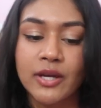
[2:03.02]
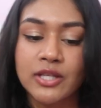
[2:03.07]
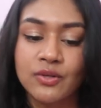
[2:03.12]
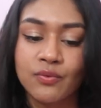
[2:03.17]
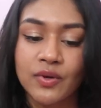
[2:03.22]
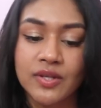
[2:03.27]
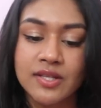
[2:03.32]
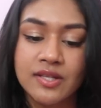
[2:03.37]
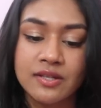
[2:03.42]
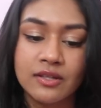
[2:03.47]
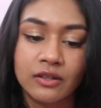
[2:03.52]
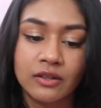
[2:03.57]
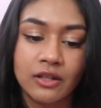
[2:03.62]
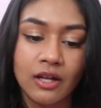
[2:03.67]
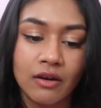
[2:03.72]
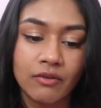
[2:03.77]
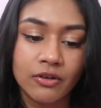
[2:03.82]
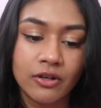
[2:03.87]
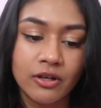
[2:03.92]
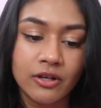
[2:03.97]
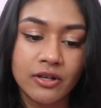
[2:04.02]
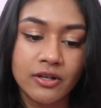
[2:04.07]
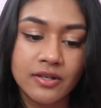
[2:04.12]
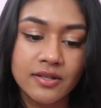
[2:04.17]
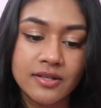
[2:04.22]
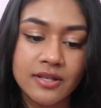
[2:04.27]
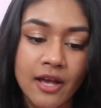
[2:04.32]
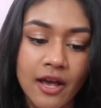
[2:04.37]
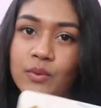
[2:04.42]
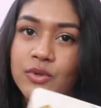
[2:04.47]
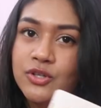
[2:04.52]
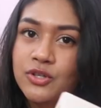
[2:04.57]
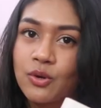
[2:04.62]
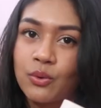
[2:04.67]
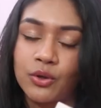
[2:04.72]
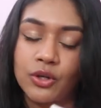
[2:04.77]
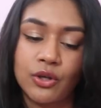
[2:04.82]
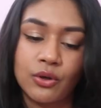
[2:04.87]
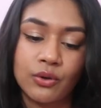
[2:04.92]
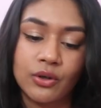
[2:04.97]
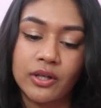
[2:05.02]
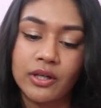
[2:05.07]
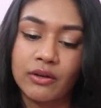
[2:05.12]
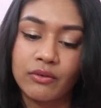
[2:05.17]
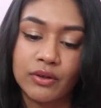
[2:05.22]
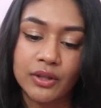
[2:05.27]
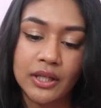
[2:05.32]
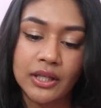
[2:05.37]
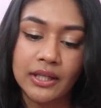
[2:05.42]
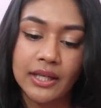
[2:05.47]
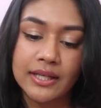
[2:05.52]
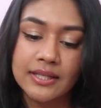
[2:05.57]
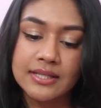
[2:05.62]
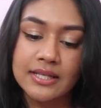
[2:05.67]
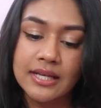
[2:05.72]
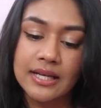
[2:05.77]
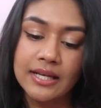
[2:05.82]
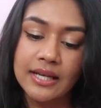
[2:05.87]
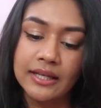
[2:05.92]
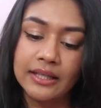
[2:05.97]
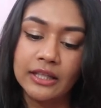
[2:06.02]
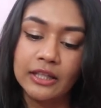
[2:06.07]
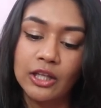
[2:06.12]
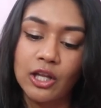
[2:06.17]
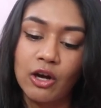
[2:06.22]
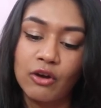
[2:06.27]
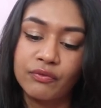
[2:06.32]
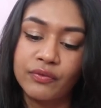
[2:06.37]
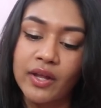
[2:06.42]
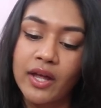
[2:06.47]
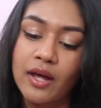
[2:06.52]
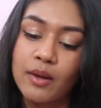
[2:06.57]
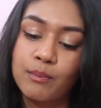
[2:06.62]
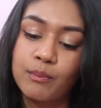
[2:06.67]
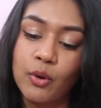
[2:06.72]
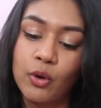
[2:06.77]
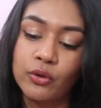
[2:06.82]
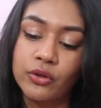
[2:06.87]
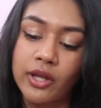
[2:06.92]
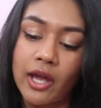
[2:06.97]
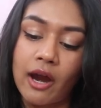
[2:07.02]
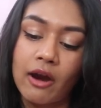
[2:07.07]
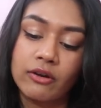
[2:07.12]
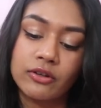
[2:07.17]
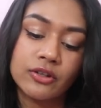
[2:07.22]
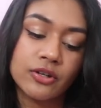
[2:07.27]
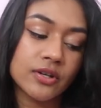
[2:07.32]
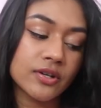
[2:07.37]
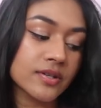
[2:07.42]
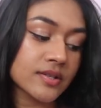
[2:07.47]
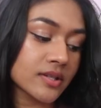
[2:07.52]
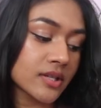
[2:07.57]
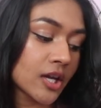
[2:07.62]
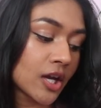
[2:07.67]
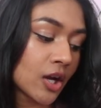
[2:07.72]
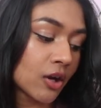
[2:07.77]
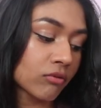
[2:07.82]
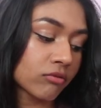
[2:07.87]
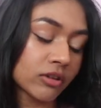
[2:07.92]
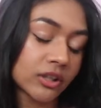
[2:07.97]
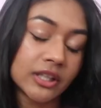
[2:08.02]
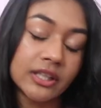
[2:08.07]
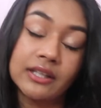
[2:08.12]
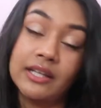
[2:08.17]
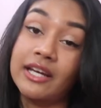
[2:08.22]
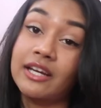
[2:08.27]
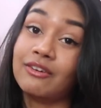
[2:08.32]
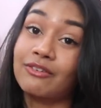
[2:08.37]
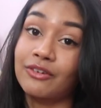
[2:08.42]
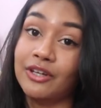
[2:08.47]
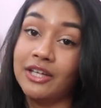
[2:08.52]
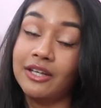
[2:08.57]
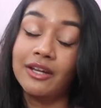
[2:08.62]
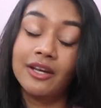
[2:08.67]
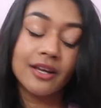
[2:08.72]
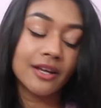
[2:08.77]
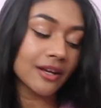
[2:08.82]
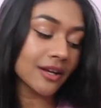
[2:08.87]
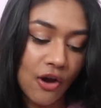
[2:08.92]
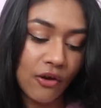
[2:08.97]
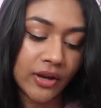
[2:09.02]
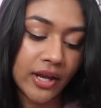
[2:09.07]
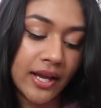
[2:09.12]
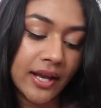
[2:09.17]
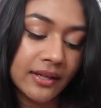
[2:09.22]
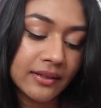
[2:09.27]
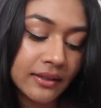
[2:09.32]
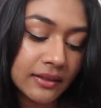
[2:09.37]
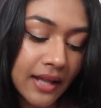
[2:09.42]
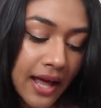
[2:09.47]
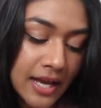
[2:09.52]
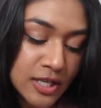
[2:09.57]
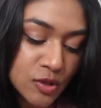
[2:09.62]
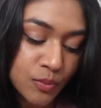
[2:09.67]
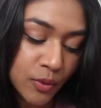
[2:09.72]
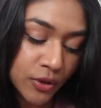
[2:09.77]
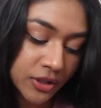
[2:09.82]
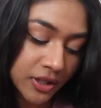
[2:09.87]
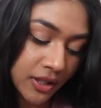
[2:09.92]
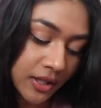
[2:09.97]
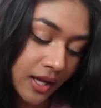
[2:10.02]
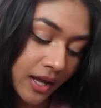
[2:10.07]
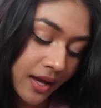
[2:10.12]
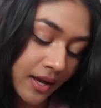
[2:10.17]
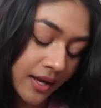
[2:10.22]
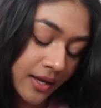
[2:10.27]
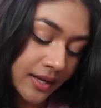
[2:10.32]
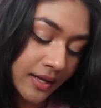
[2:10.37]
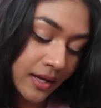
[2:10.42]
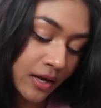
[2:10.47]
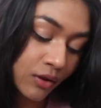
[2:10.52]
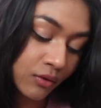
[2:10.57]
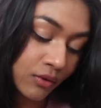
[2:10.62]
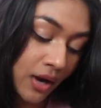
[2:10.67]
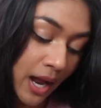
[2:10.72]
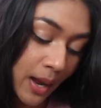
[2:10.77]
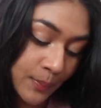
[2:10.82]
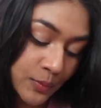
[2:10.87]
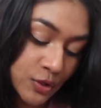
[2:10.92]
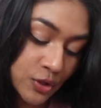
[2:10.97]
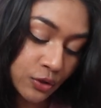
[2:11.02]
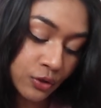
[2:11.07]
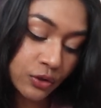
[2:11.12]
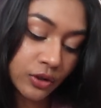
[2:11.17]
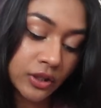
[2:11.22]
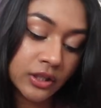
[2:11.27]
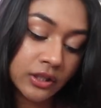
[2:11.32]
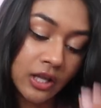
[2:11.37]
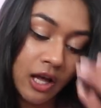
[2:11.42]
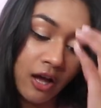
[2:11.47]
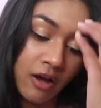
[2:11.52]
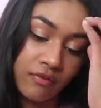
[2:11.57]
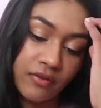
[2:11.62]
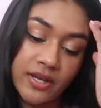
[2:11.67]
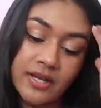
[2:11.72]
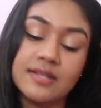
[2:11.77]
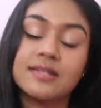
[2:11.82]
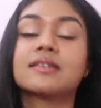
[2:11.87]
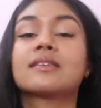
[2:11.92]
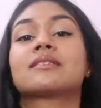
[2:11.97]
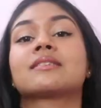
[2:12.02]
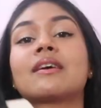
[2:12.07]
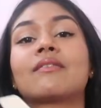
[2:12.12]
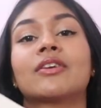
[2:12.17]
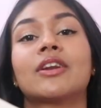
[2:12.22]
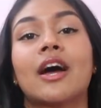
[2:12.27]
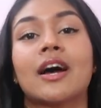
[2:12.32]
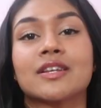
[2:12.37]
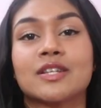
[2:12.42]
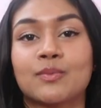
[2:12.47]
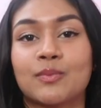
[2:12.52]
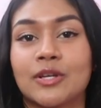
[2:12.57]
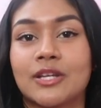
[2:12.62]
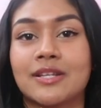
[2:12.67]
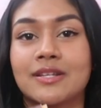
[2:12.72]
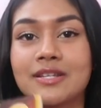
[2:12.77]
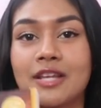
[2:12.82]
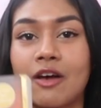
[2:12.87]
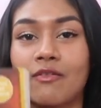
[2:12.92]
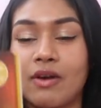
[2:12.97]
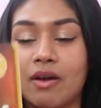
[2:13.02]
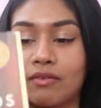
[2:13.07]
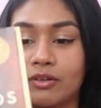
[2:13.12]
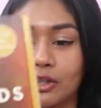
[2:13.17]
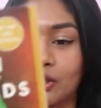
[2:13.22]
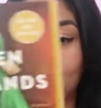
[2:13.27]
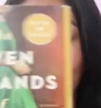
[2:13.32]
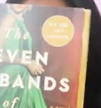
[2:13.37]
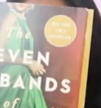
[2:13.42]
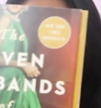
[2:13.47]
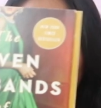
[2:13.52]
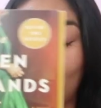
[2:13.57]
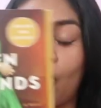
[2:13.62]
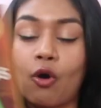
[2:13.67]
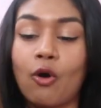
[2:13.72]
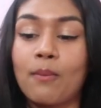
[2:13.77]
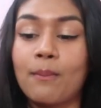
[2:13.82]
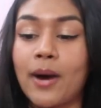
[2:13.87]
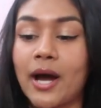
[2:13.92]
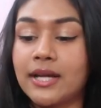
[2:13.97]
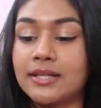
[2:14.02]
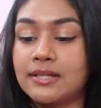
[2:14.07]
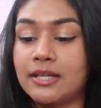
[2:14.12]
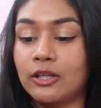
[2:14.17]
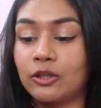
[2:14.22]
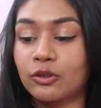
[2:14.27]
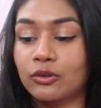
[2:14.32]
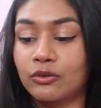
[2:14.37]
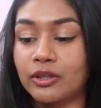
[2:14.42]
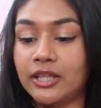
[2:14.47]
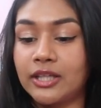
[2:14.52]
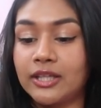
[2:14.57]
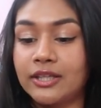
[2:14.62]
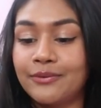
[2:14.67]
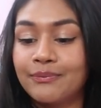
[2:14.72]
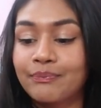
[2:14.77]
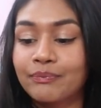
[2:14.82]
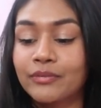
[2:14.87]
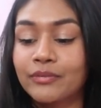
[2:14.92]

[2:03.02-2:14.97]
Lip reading: best friends to lovers. It was so cute and I really liked it, and I love that both characters really like reading. Okay, and the last book that I absolutely love is The Seven Husbands of Evelyn Hugo by Taylor Reid,